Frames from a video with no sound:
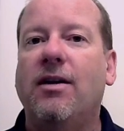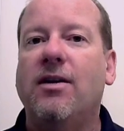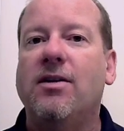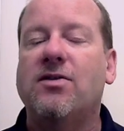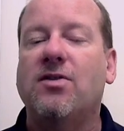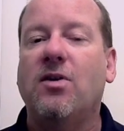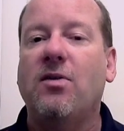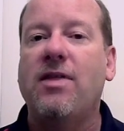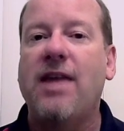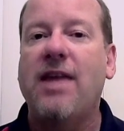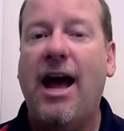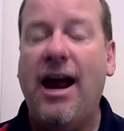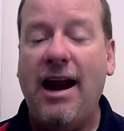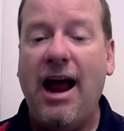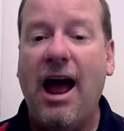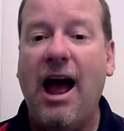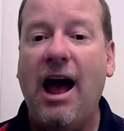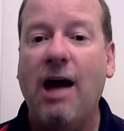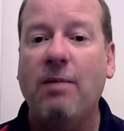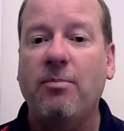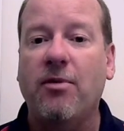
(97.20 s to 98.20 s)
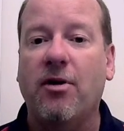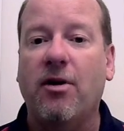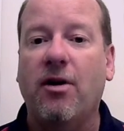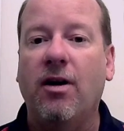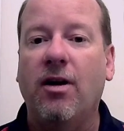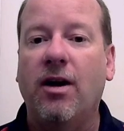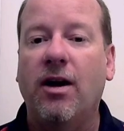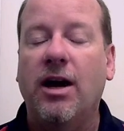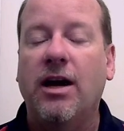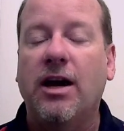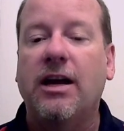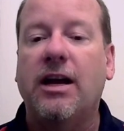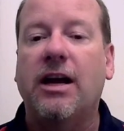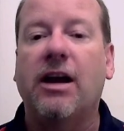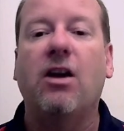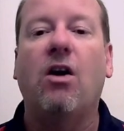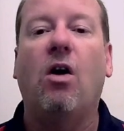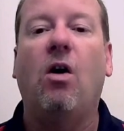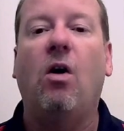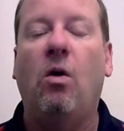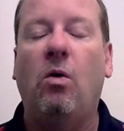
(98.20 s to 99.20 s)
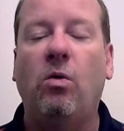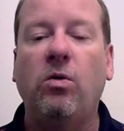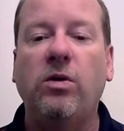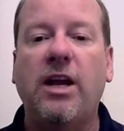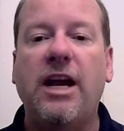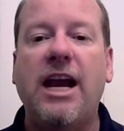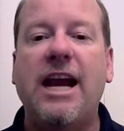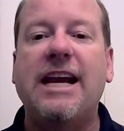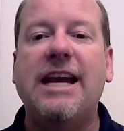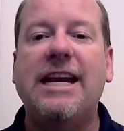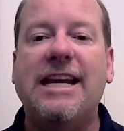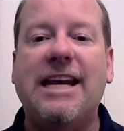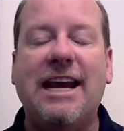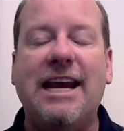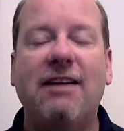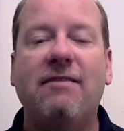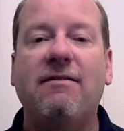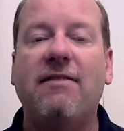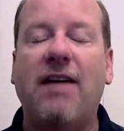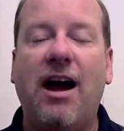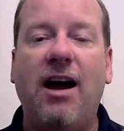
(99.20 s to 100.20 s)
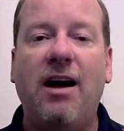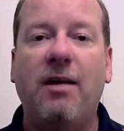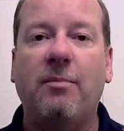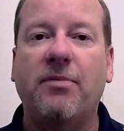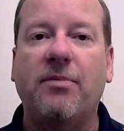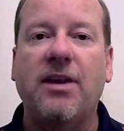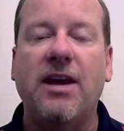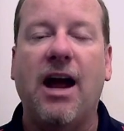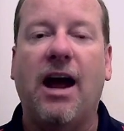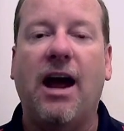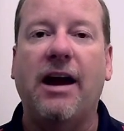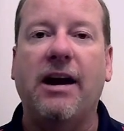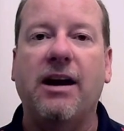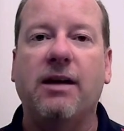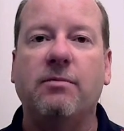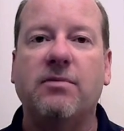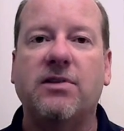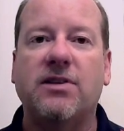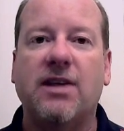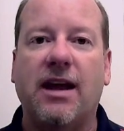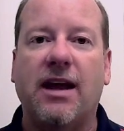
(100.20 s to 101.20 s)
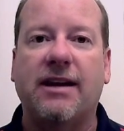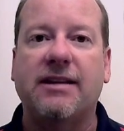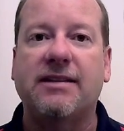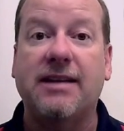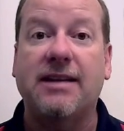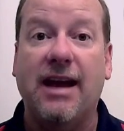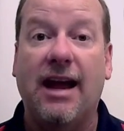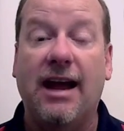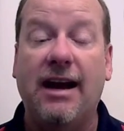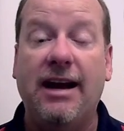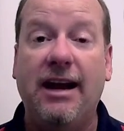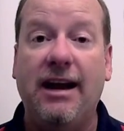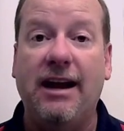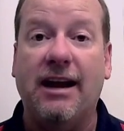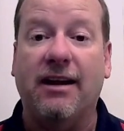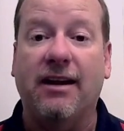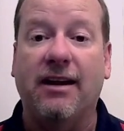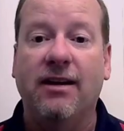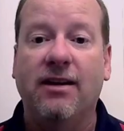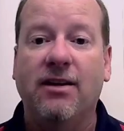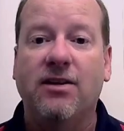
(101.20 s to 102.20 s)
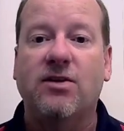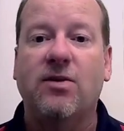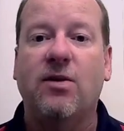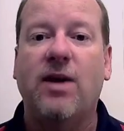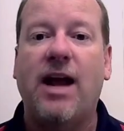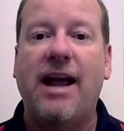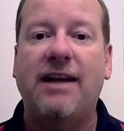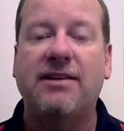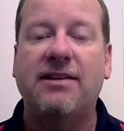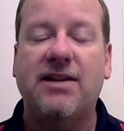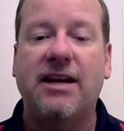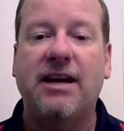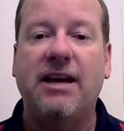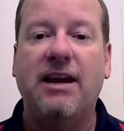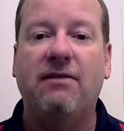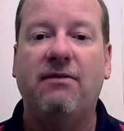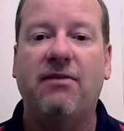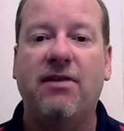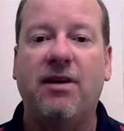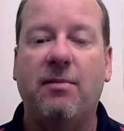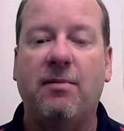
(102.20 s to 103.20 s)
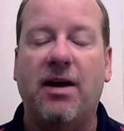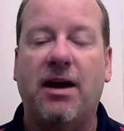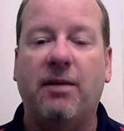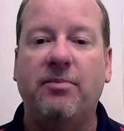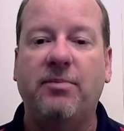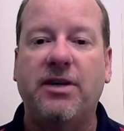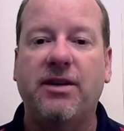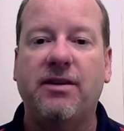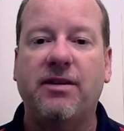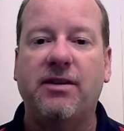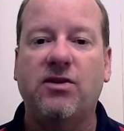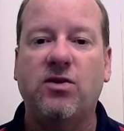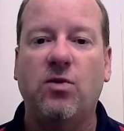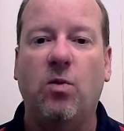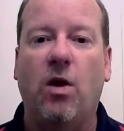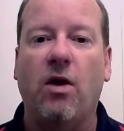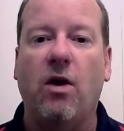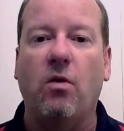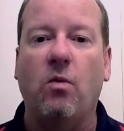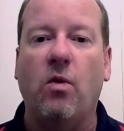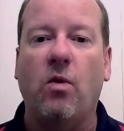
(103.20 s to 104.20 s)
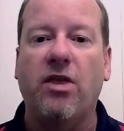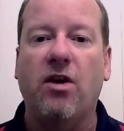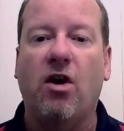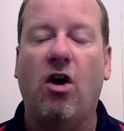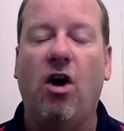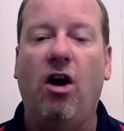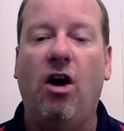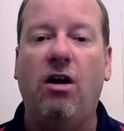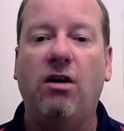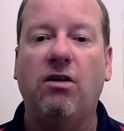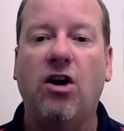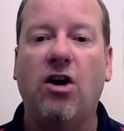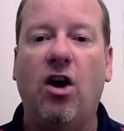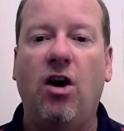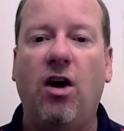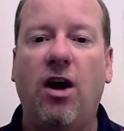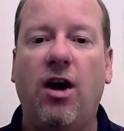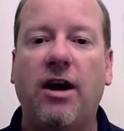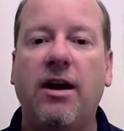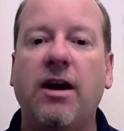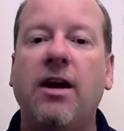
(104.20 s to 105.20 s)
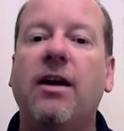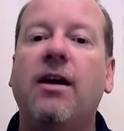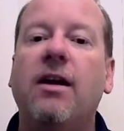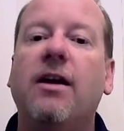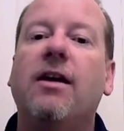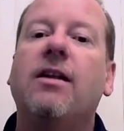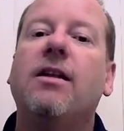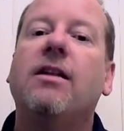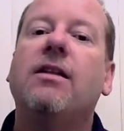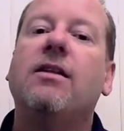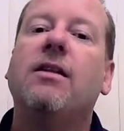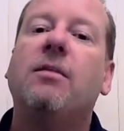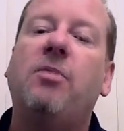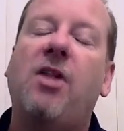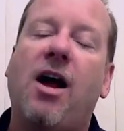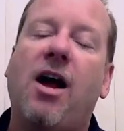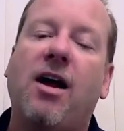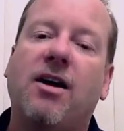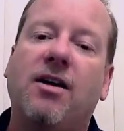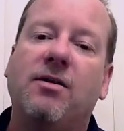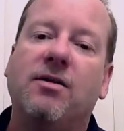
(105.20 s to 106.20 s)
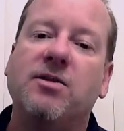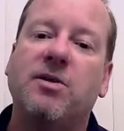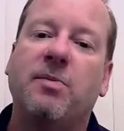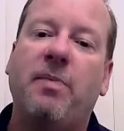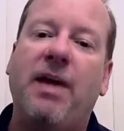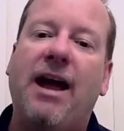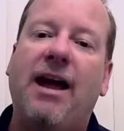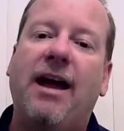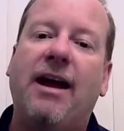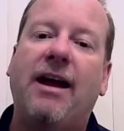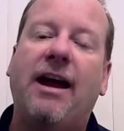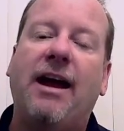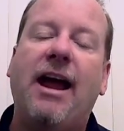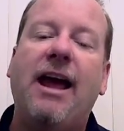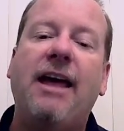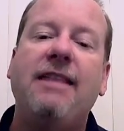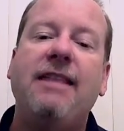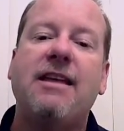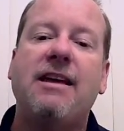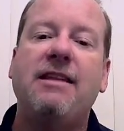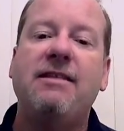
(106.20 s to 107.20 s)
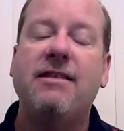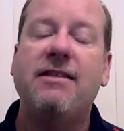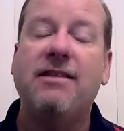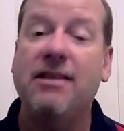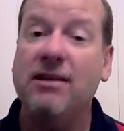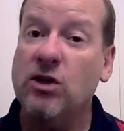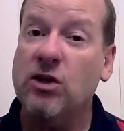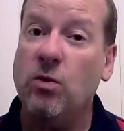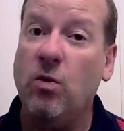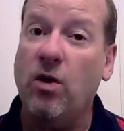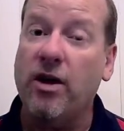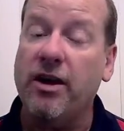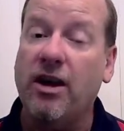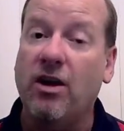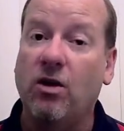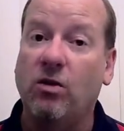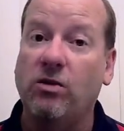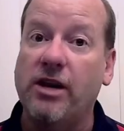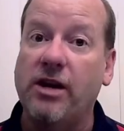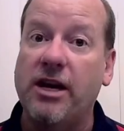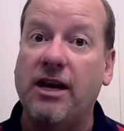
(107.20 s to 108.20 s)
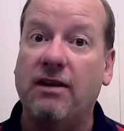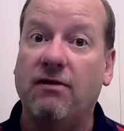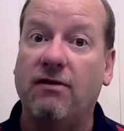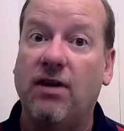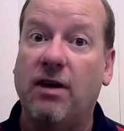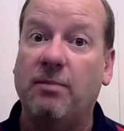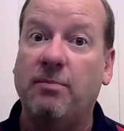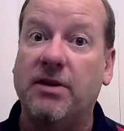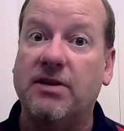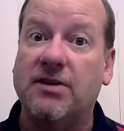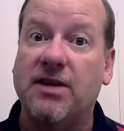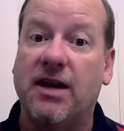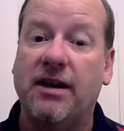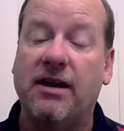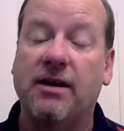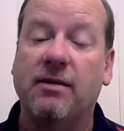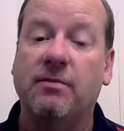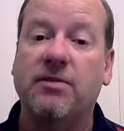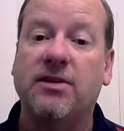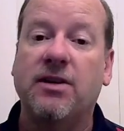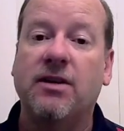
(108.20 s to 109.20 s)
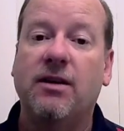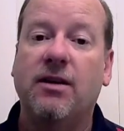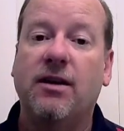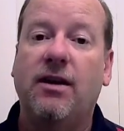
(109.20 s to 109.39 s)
So that hopper can only give up the items that it's got in it. So it has to give them up to this one. When they're all gone, the block goes back, and then this one can only give up its items.